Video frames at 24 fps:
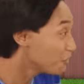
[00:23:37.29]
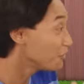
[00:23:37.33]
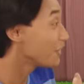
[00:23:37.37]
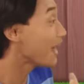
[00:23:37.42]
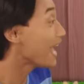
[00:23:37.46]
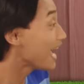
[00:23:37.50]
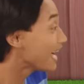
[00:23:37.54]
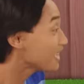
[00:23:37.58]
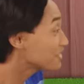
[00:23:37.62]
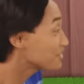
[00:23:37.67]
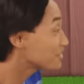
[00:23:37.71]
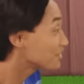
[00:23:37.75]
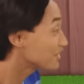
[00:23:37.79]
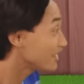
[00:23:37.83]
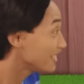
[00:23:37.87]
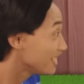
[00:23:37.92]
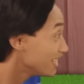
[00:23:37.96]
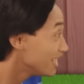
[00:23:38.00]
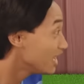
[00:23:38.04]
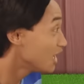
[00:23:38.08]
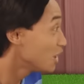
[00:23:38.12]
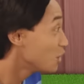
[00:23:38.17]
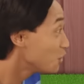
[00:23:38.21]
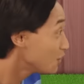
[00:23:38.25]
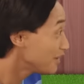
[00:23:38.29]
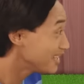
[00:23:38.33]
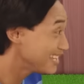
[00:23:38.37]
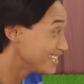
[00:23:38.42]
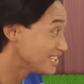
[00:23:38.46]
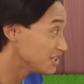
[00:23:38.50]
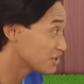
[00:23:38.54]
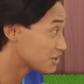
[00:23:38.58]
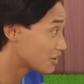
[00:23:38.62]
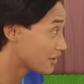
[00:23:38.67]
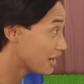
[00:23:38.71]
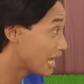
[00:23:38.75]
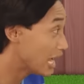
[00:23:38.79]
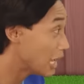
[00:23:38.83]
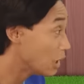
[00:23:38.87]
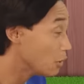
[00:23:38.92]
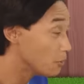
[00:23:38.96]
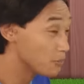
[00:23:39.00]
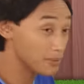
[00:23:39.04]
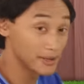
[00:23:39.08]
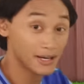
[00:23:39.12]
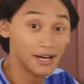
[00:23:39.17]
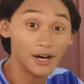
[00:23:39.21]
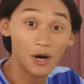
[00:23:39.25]
well, actually, we need your
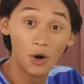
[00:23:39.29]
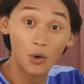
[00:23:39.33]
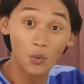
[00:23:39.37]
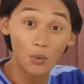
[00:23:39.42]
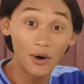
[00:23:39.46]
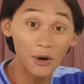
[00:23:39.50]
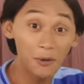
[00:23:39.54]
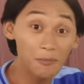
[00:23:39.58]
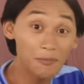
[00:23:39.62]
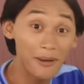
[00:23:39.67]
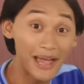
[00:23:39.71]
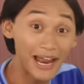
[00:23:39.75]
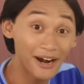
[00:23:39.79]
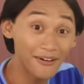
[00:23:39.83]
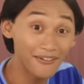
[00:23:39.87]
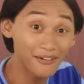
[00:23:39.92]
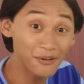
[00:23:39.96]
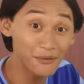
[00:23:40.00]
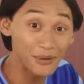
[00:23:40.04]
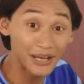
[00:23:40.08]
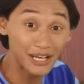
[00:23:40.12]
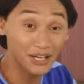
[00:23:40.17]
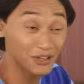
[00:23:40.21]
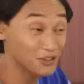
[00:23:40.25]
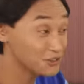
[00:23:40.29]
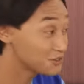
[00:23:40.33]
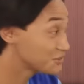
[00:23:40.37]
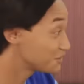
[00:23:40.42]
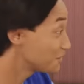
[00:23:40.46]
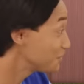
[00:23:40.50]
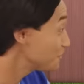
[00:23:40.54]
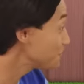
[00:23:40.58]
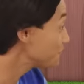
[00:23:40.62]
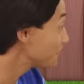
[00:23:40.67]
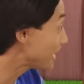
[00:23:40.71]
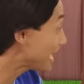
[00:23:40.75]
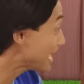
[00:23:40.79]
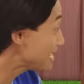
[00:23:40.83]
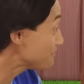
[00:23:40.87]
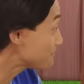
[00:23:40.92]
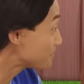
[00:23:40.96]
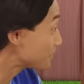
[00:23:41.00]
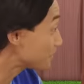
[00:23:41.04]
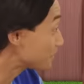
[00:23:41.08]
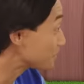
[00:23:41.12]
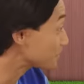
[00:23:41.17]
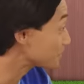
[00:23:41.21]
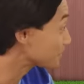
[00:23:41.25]
help. We're Periwinkle's new
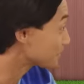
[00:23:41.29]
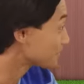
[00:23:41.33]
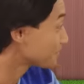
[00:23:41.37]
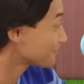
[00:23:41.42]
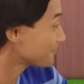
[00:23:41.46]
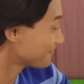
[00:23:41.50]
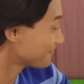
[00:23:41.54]
neighbors.